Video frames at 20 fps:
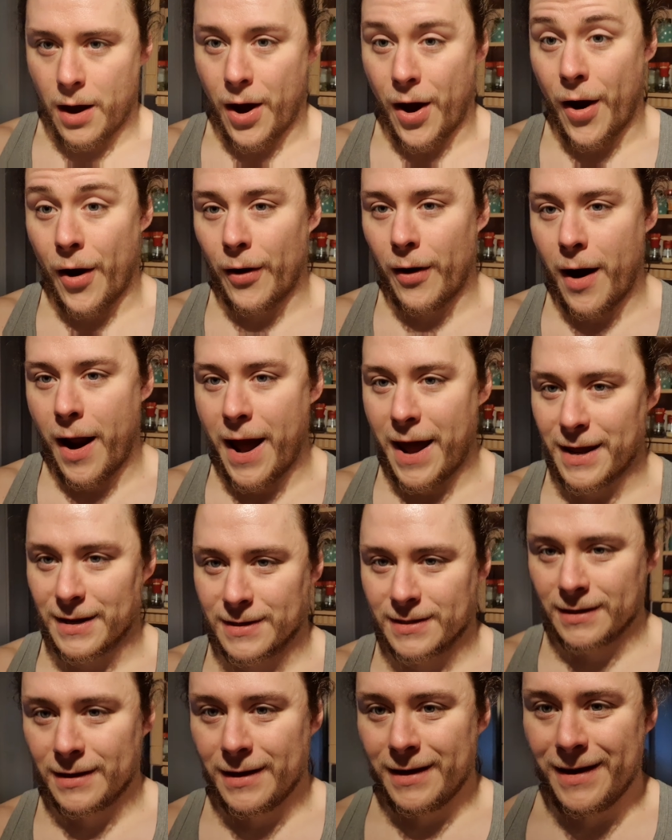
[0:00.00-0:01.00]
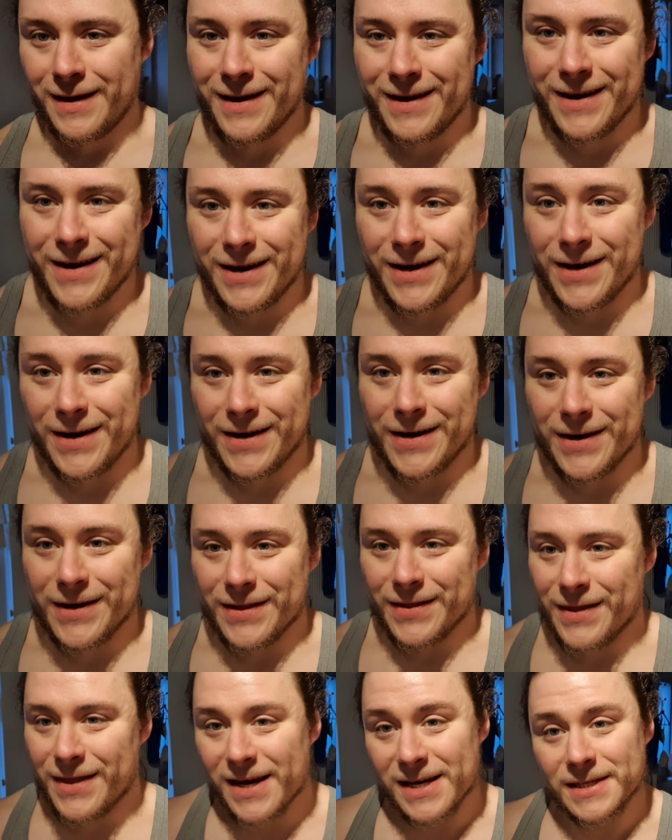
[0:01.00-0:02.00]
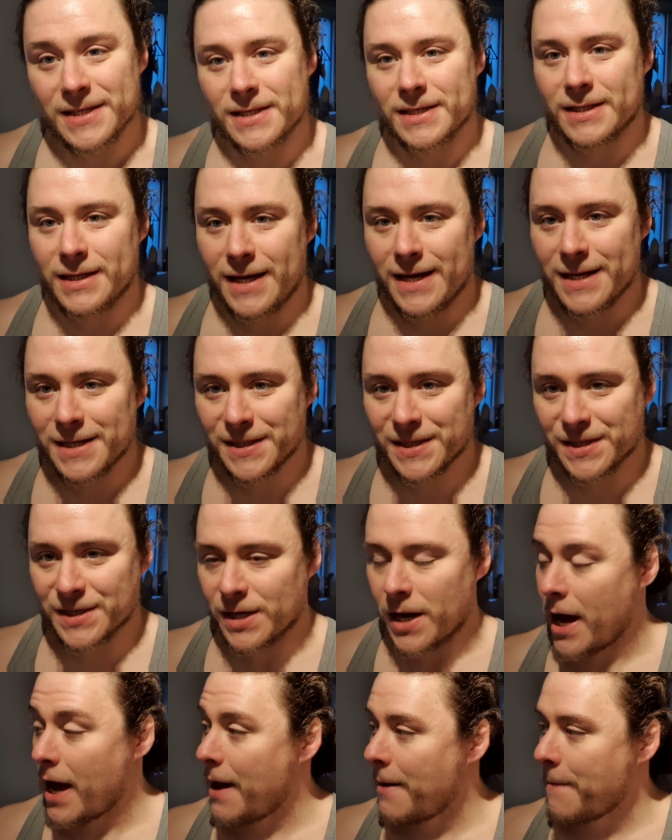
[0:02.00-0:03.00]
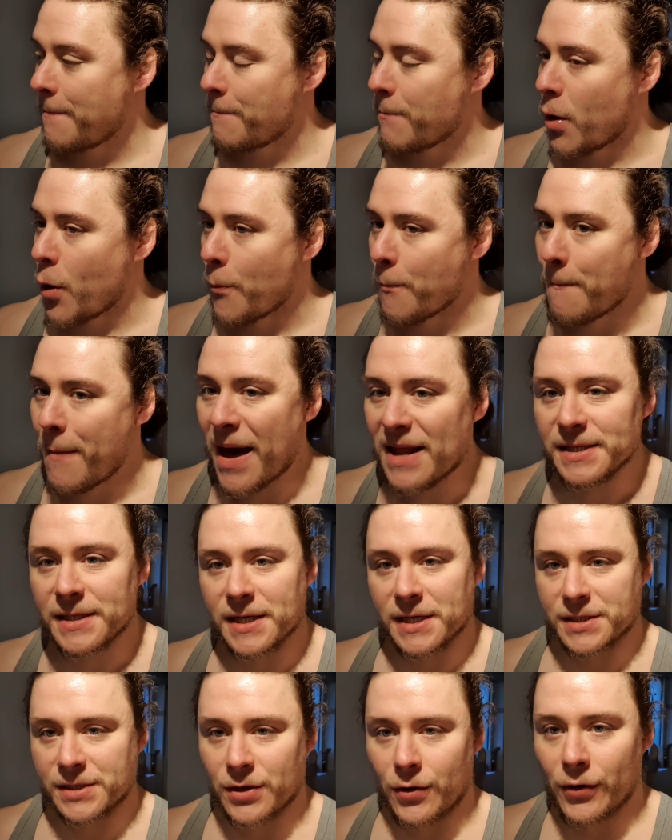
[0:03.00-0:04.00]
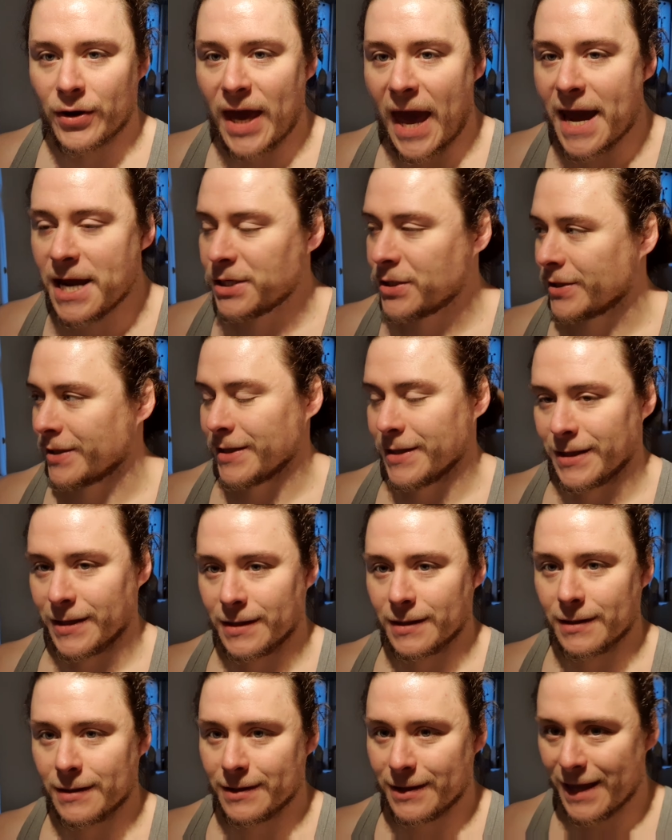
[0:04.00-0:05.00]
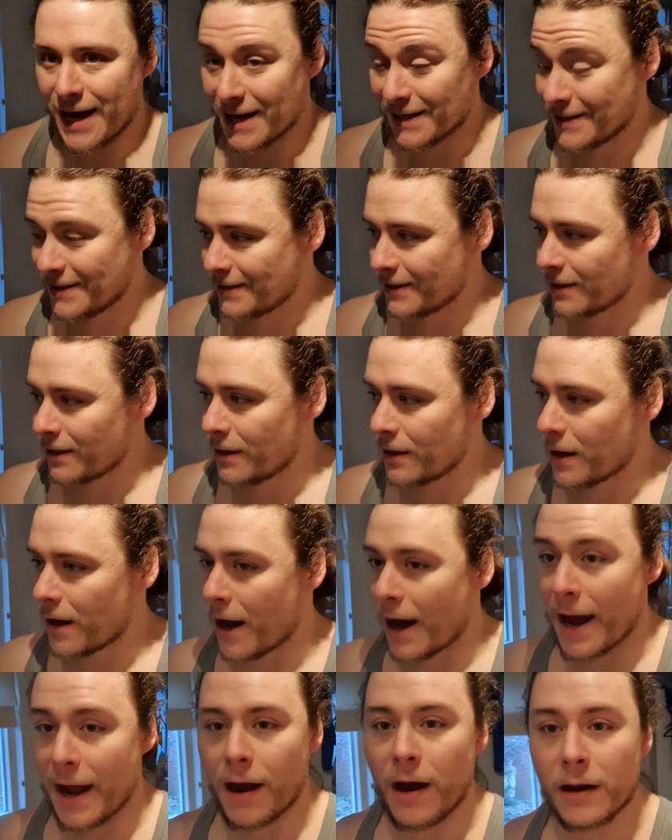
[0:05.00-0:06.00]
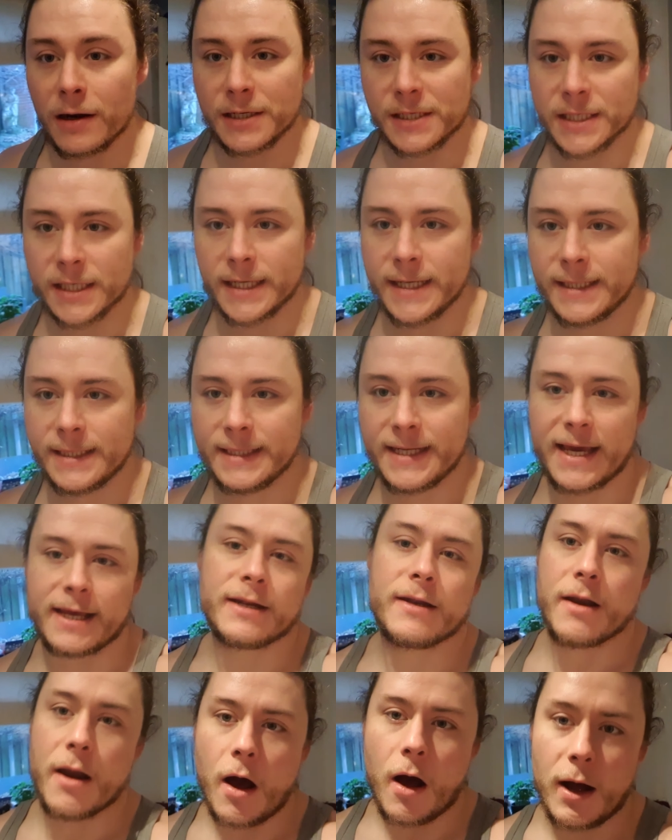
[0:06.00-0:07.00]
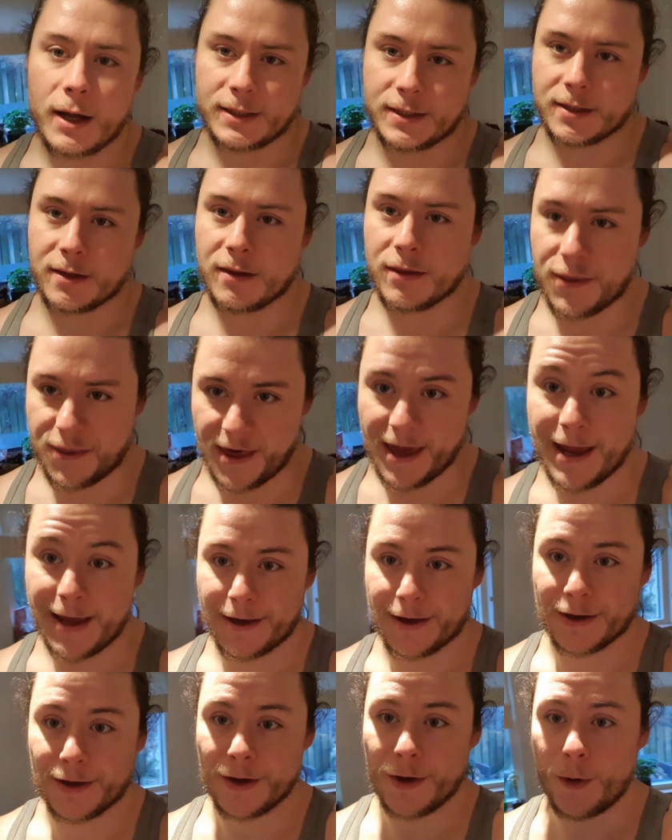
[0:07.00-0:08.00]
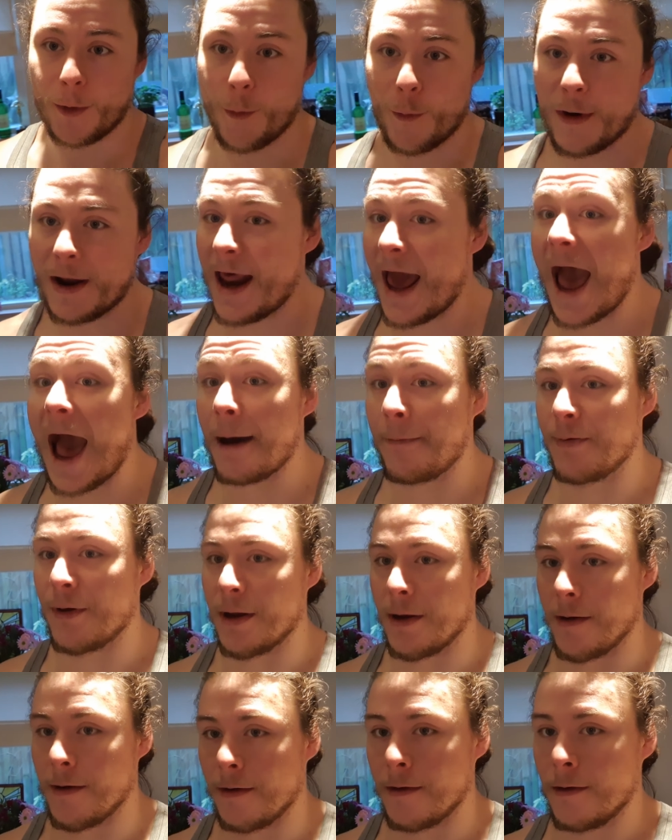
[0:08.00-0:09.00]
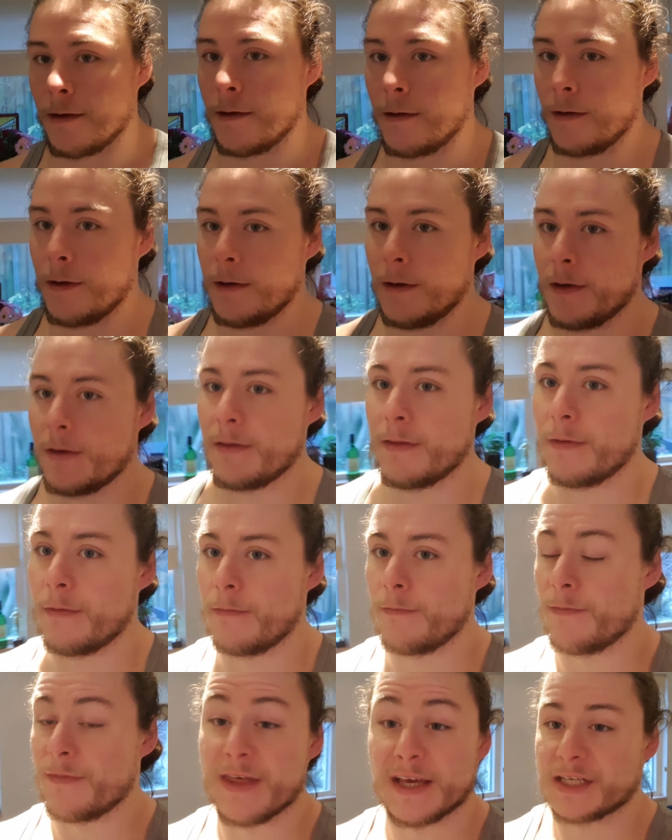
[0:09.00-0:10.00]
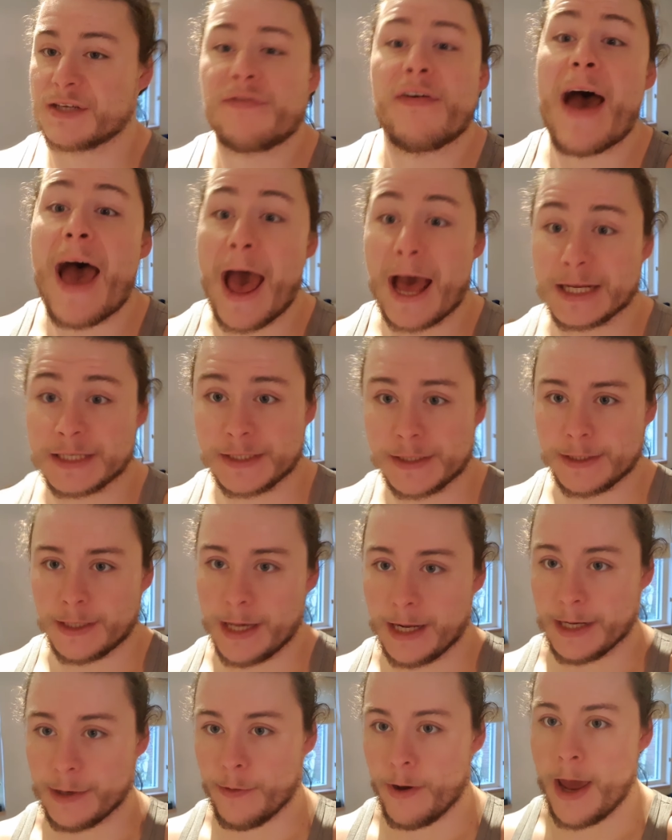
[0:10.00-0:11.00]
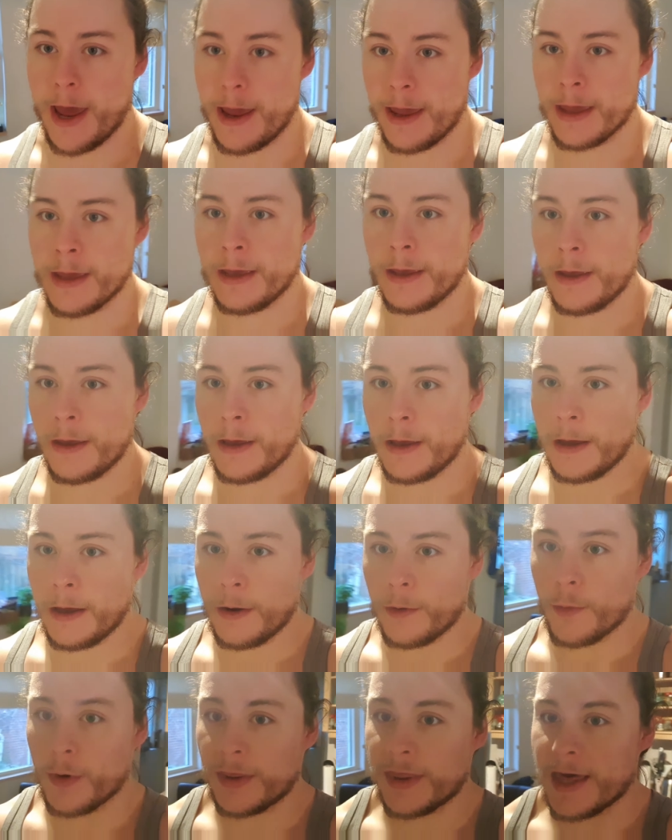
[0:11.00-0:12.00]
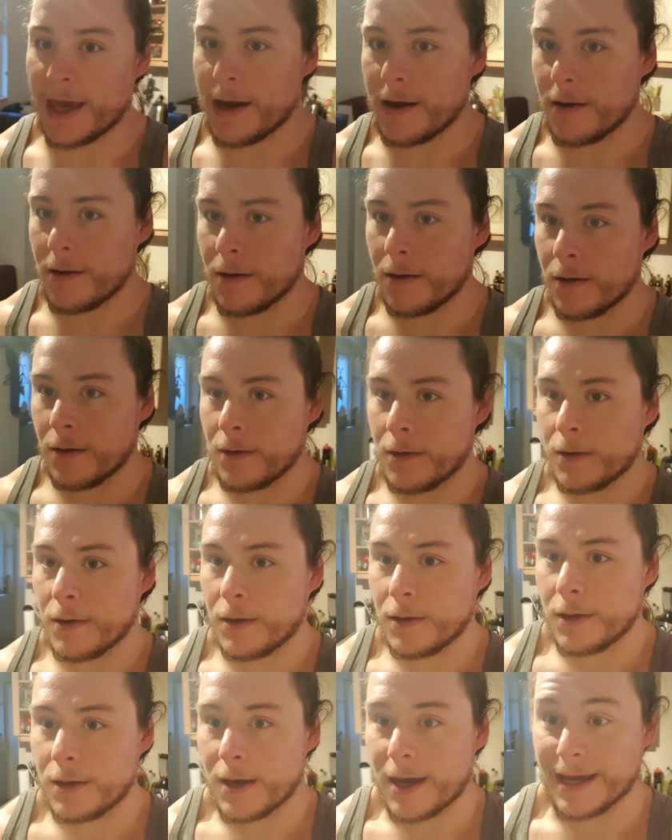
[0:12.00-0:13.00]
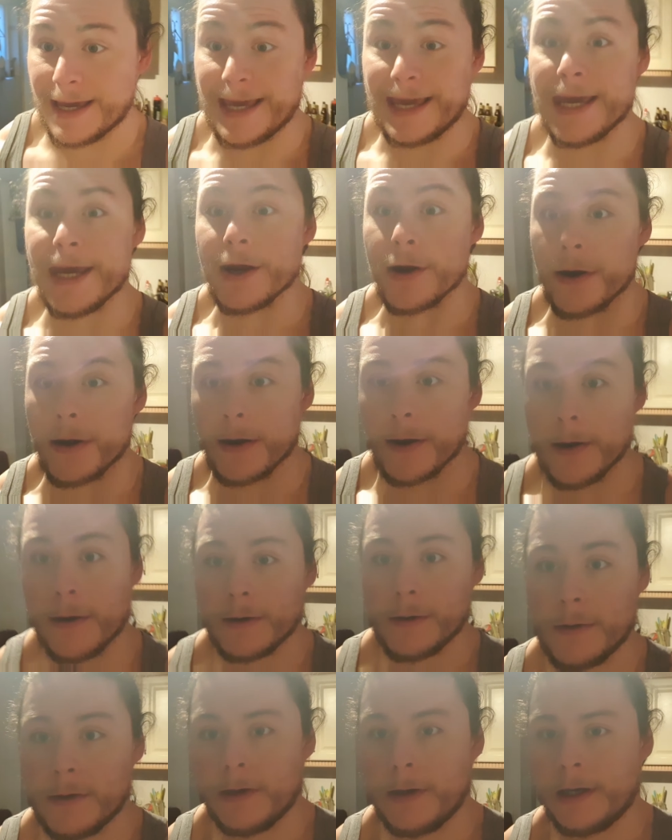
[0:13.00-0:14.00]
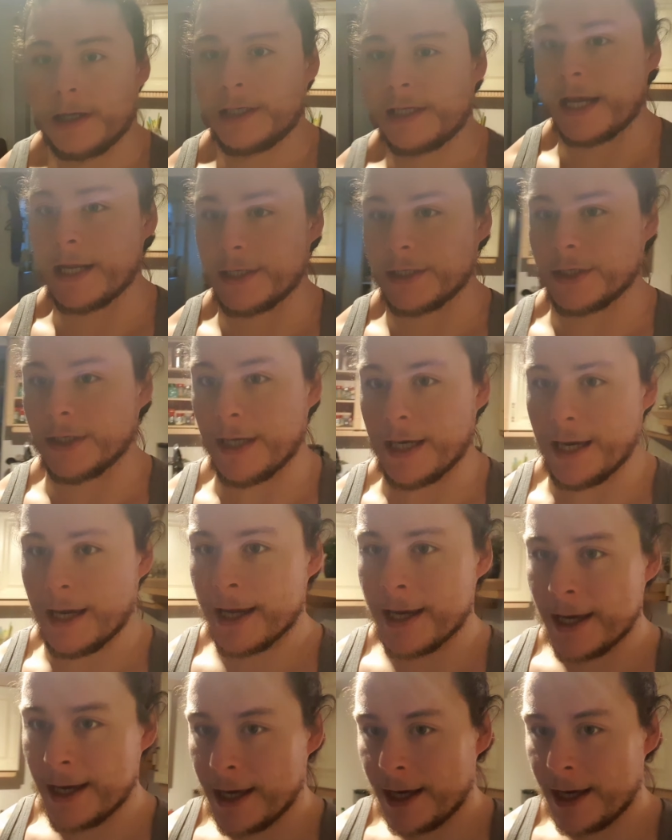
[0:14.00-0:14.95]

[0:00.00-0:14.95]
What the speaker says: All right. This is a momentous occasion that I honestly did not think would happen this fast, anyway, within a year, essentially.